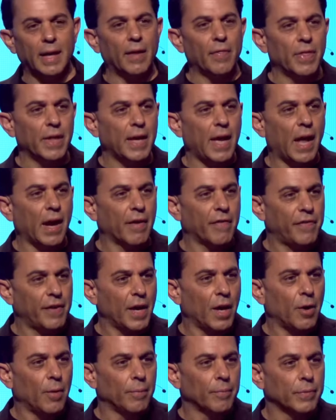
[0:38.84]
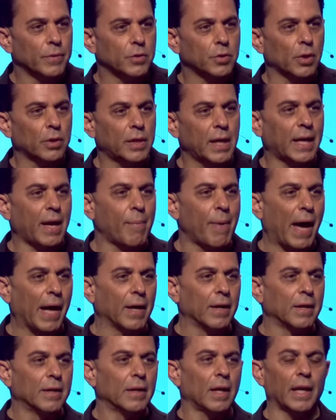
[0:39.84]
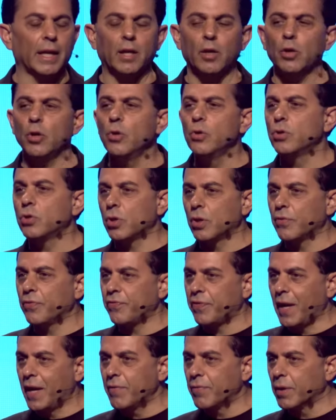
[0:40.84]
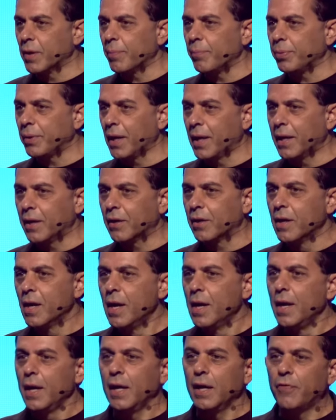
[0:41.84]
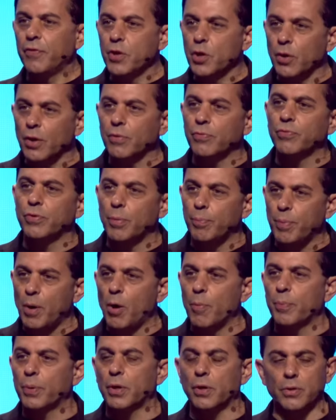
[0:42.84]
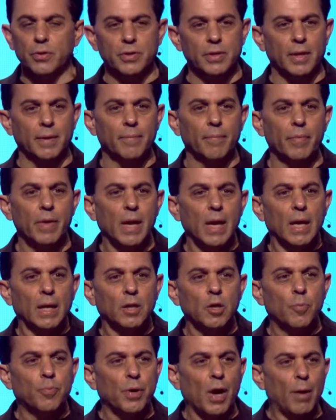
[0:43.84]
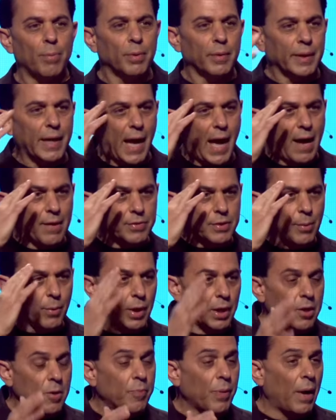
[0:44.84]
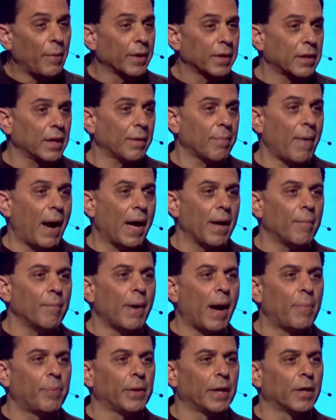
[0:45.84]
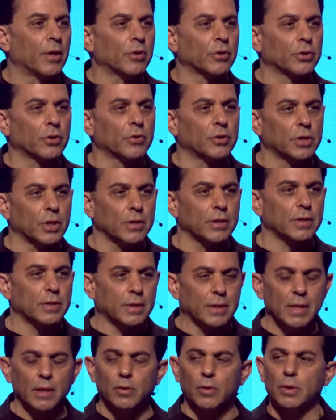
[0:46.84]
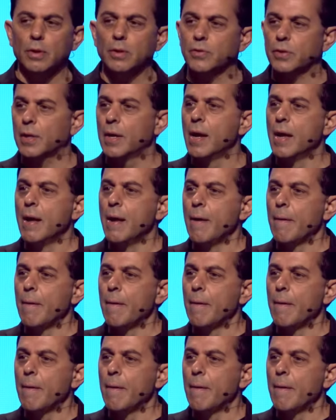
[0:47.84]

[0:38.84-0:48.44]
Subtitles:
in the NFL. So think about it. Like, who's your favorite player? If you're a football person, you probably have someone. Now, you probably think my players are just Steelers,